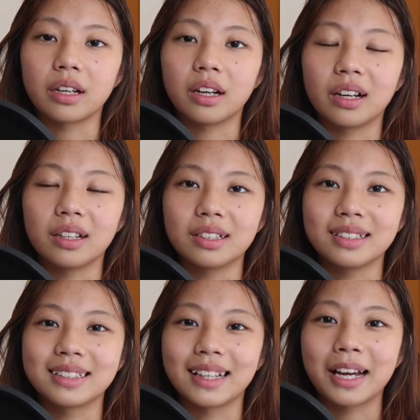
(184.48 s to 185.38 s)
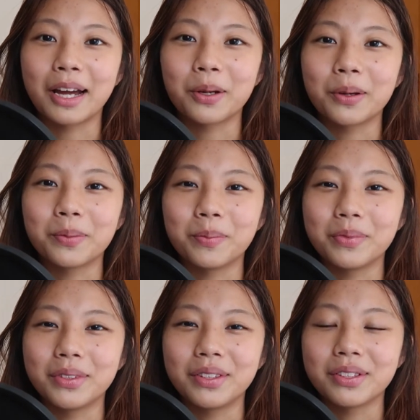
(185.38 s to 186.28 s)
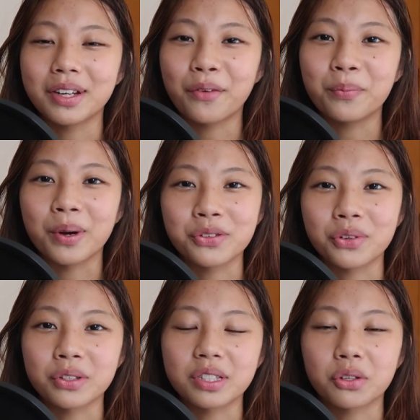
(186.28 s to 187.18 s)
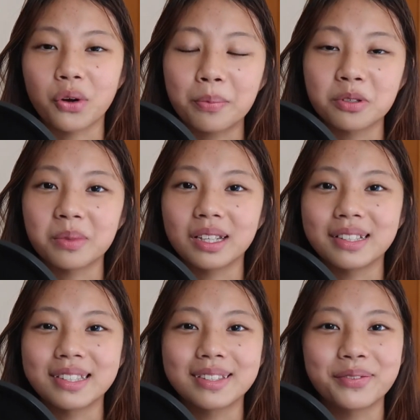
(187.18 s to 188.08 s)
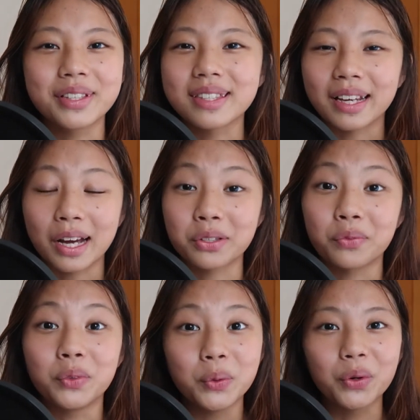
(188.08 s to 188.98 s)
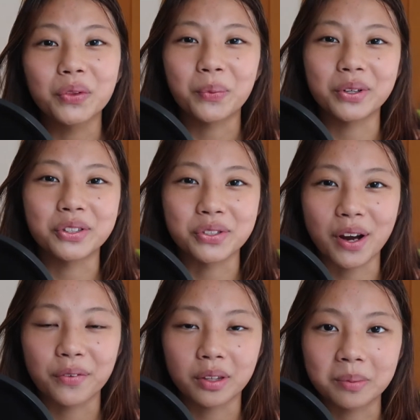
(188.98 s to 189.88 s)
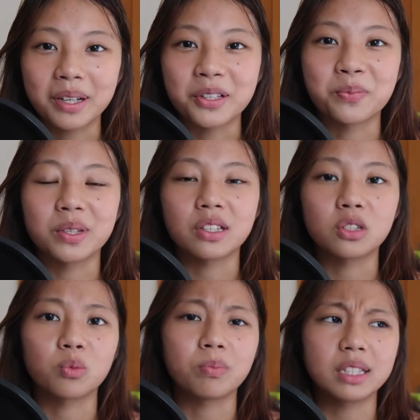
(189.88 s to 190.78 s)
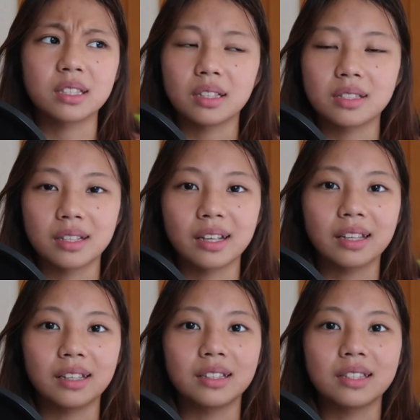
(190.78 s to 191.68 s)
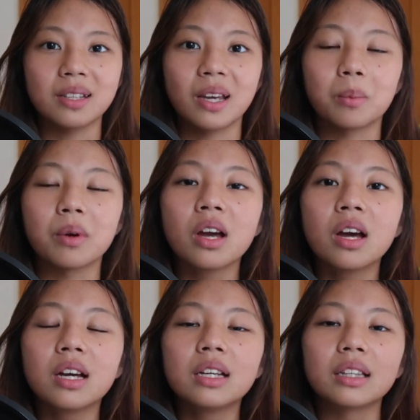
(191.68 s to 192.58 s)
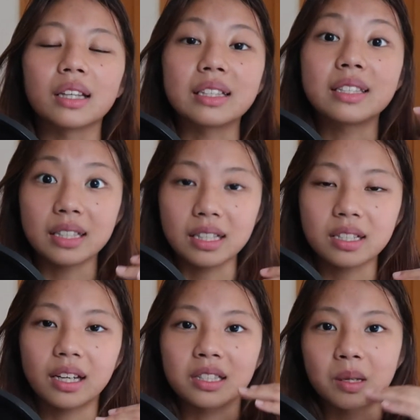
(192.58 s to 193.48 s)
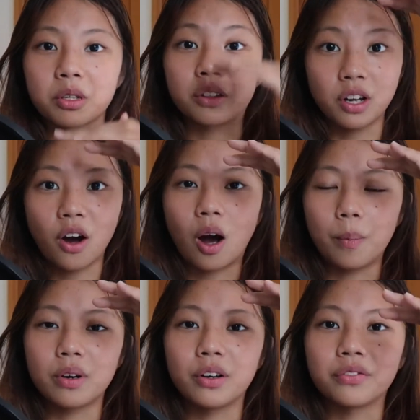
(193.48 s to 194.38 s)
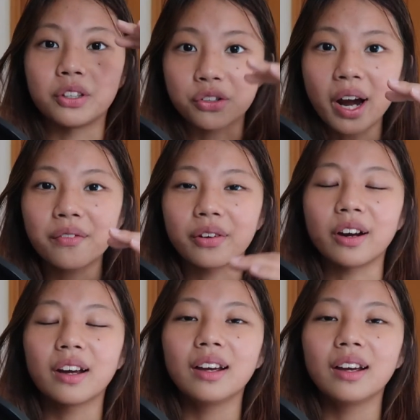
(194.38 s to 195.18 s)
I used to have a best friend who described to me, it feels like as if you're the one who's driving the bus, because you're basically sitting in the same like seat except on top of the driver.